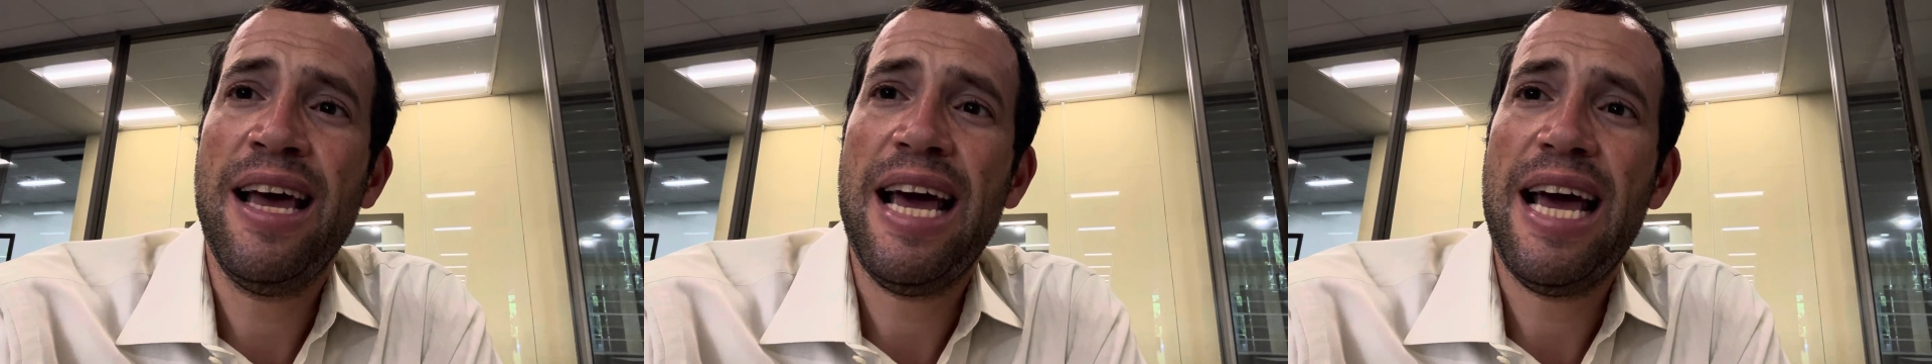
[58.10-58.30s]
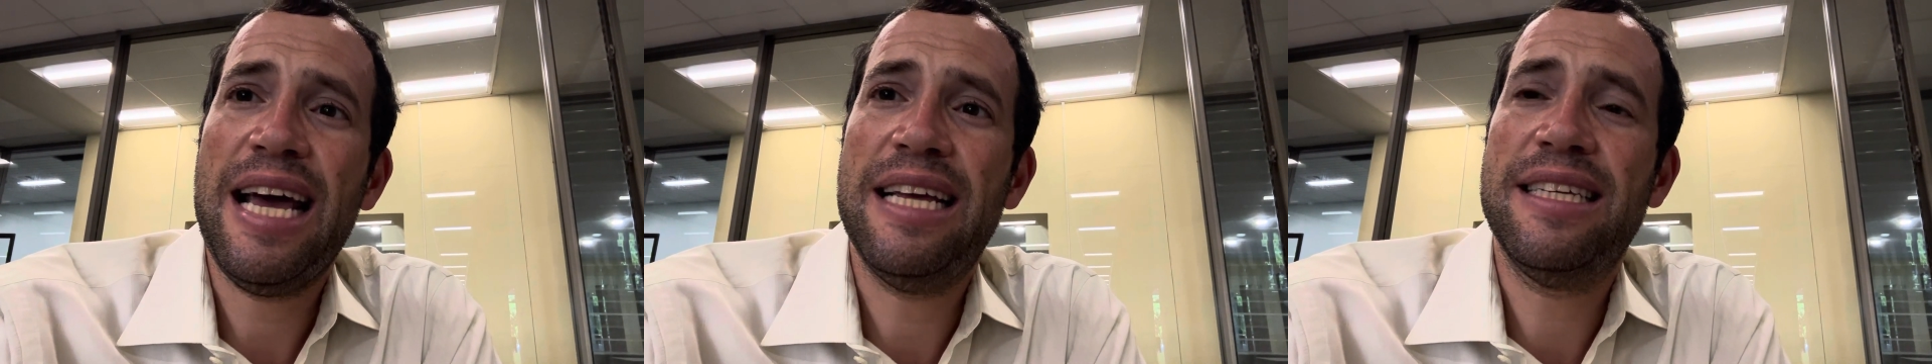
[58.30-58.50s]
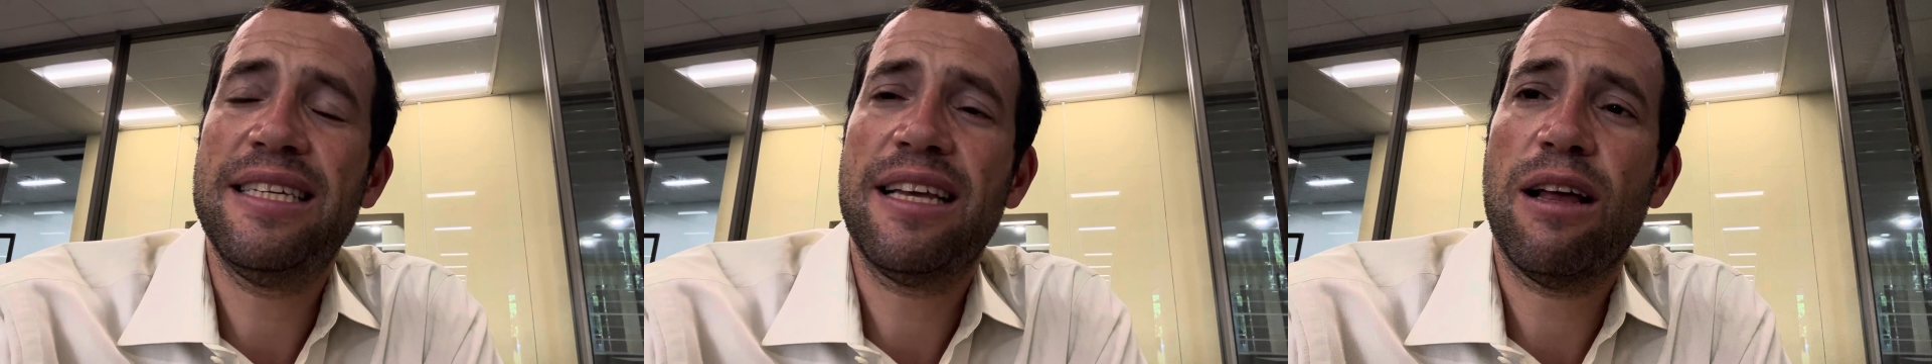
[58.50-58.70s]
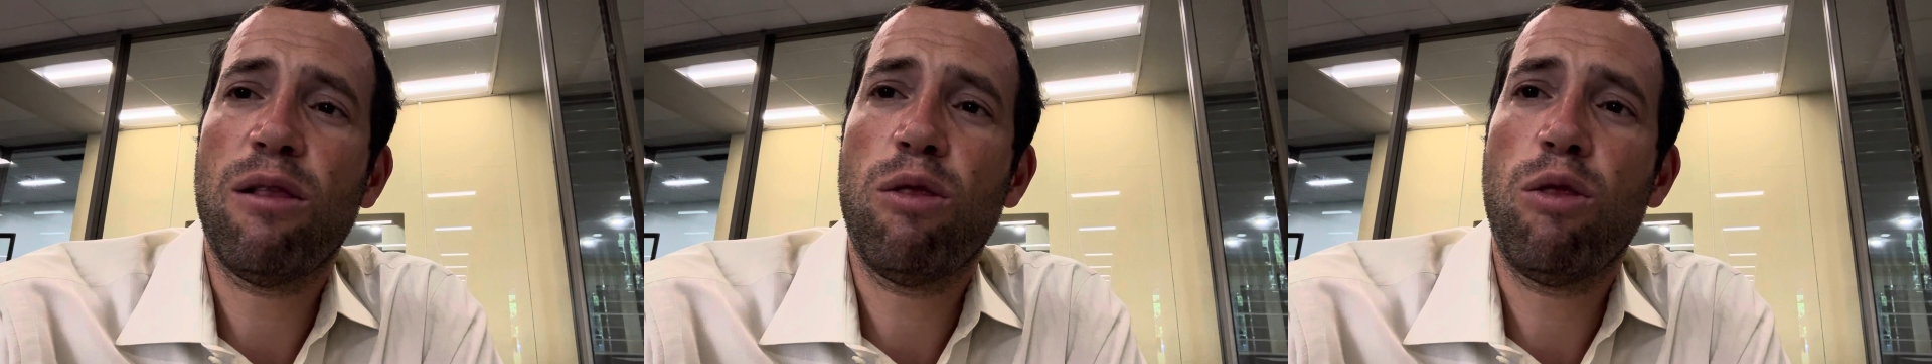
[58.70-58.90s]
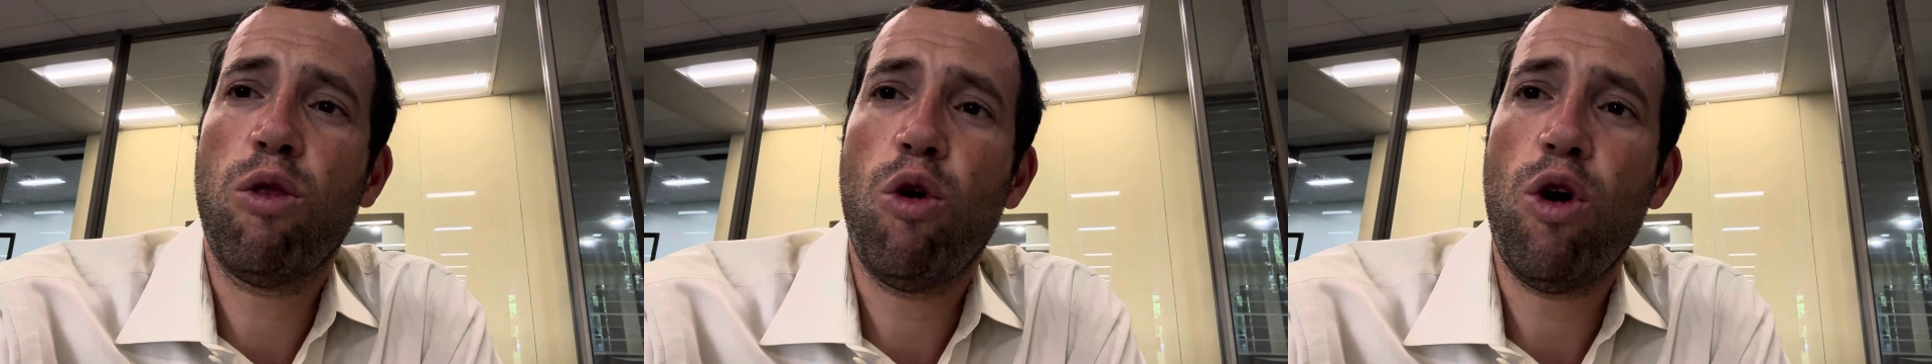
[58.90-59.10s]
is to
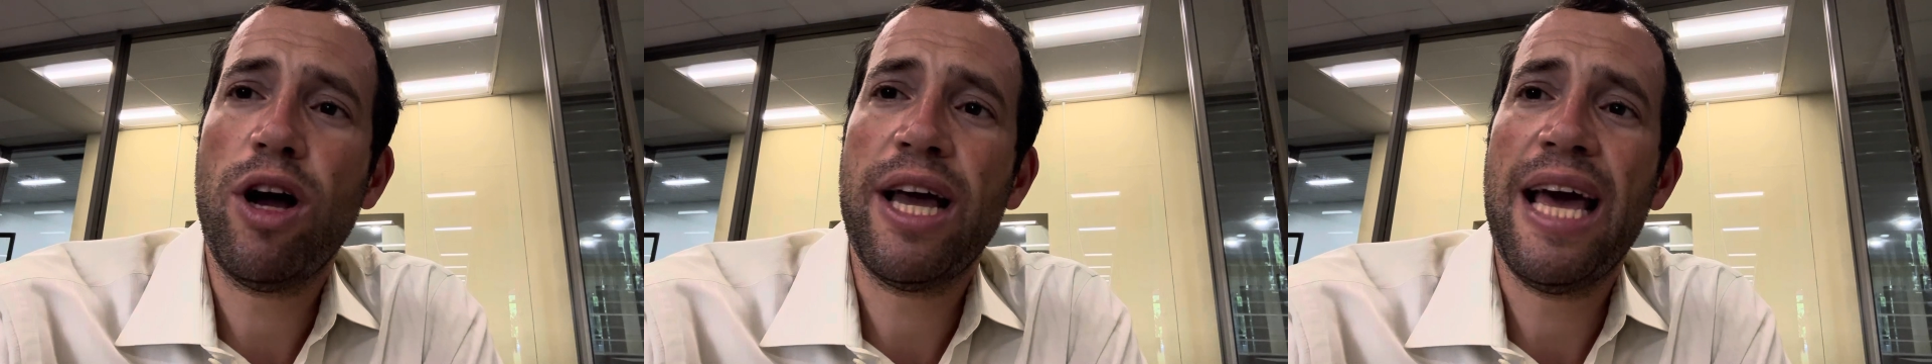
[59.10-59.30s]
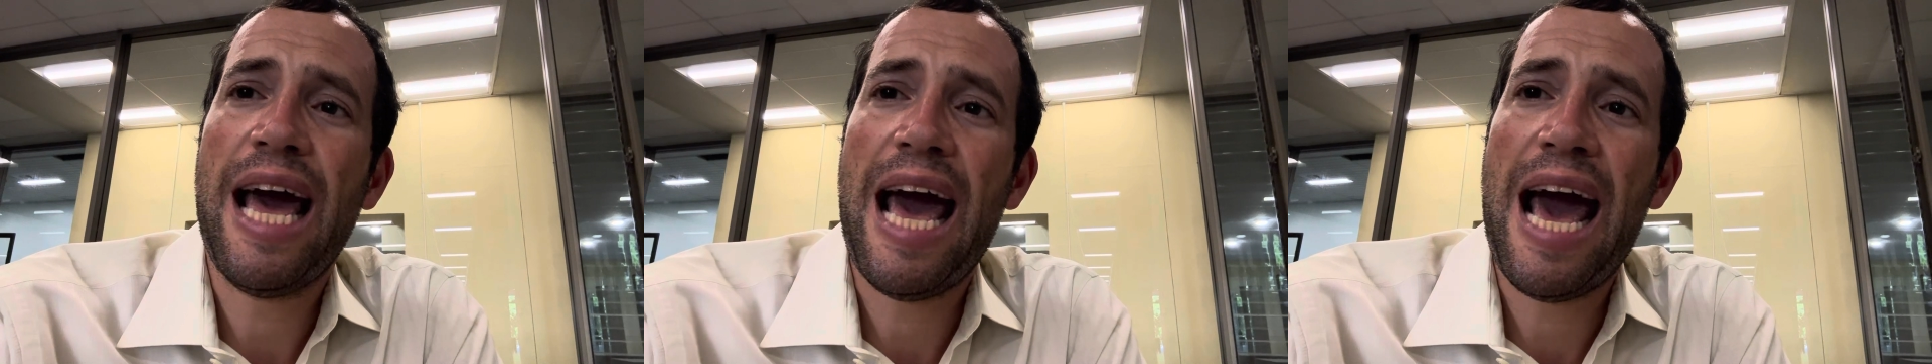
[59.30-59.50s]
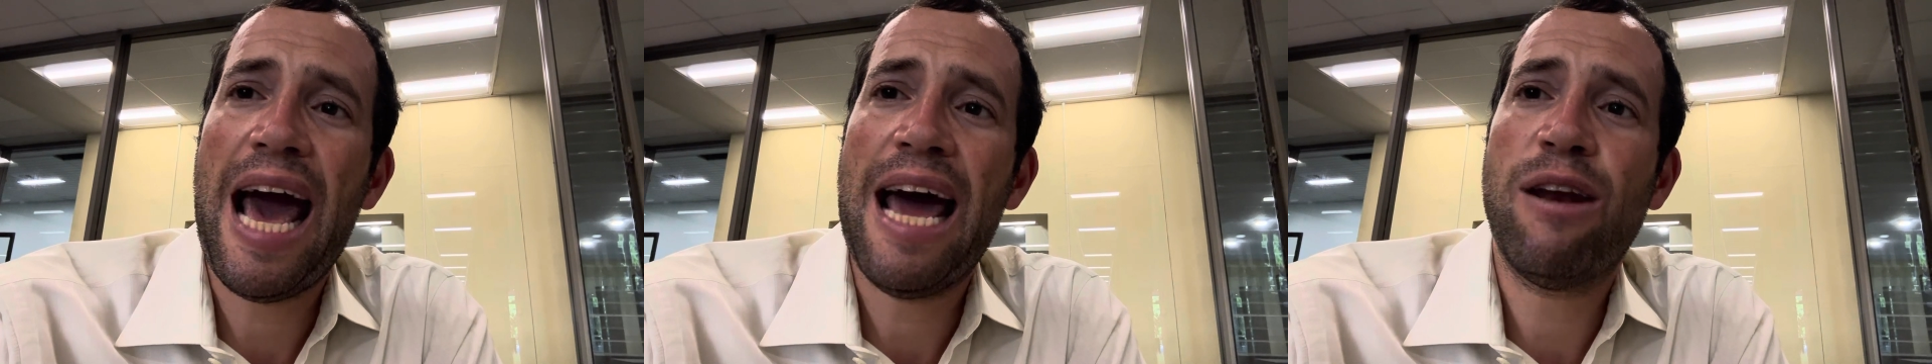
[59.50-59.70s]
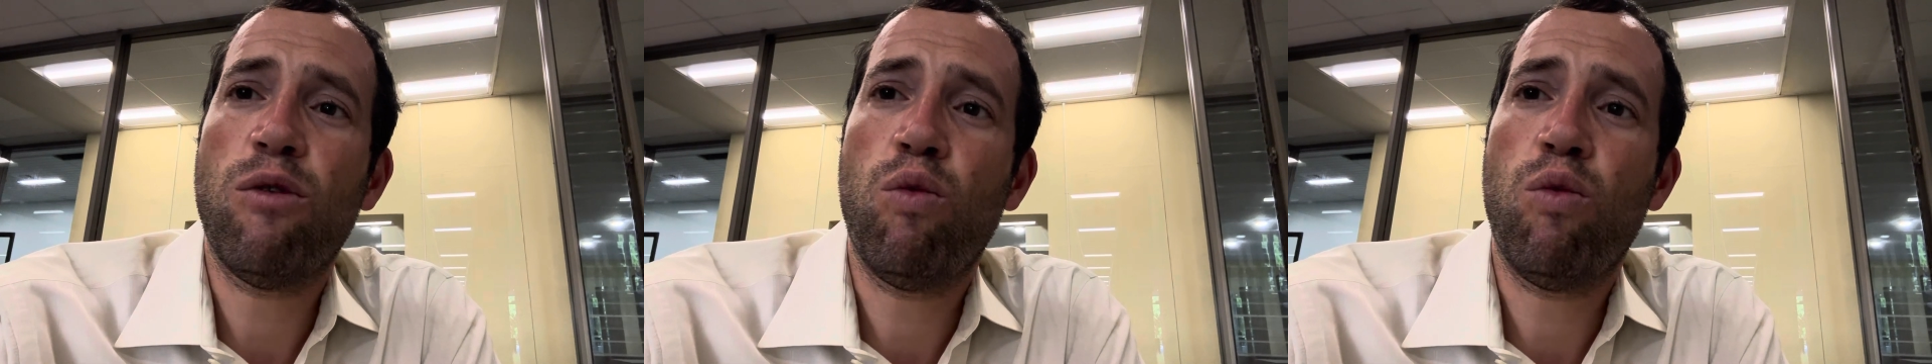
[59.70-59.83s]
look at